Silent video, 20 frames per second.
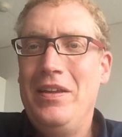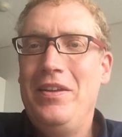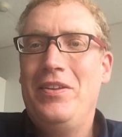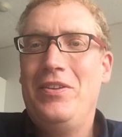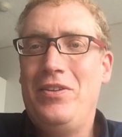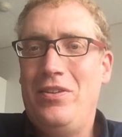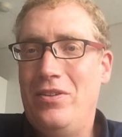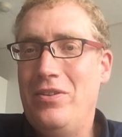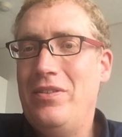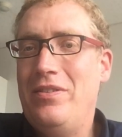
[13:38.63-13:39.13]

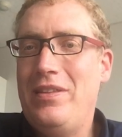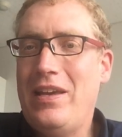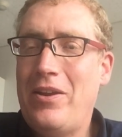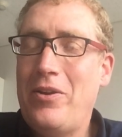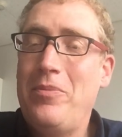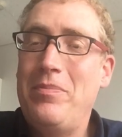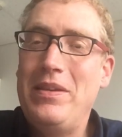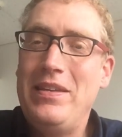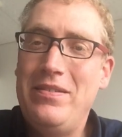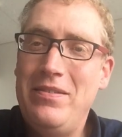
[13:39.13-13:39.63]

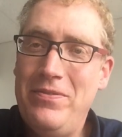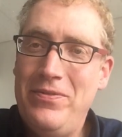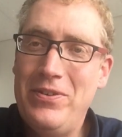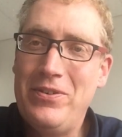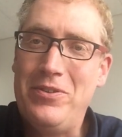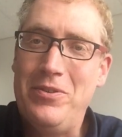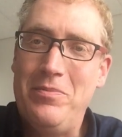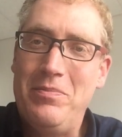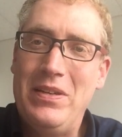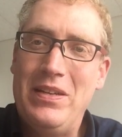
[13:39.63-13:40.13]
that'll be
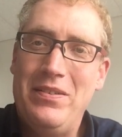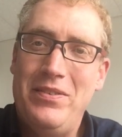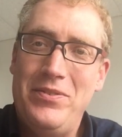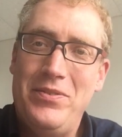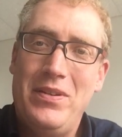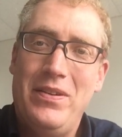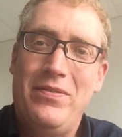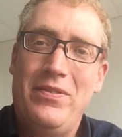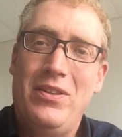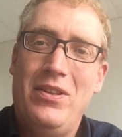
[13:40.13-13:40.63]
difficult because you
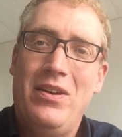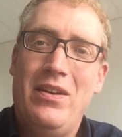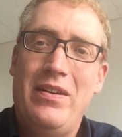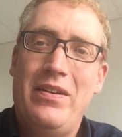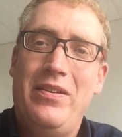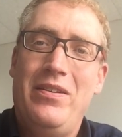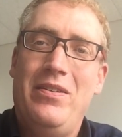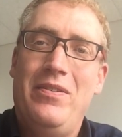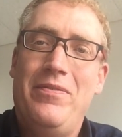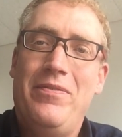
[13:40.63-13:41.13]
have a
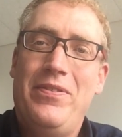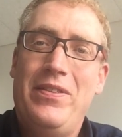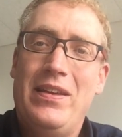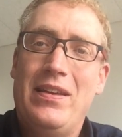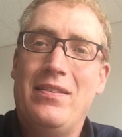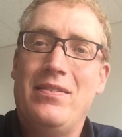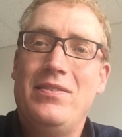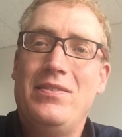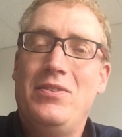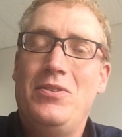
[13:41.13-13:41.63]
lot of
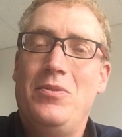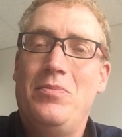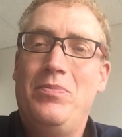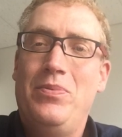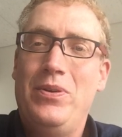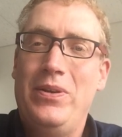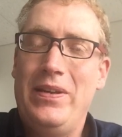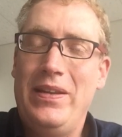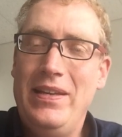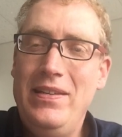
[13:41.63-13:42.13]
things to
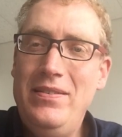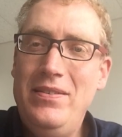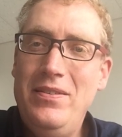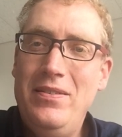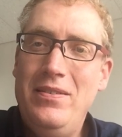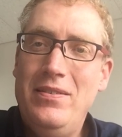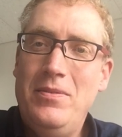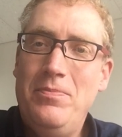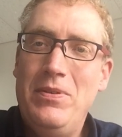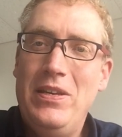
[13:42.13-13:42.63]
put into
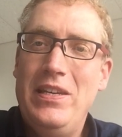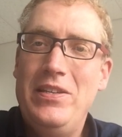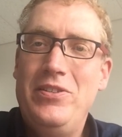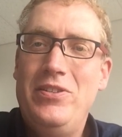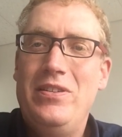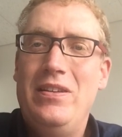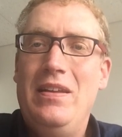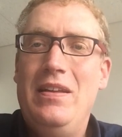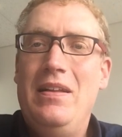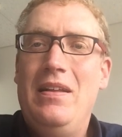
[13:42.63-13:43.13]
the
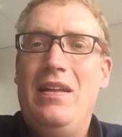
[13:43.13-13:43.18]
speech.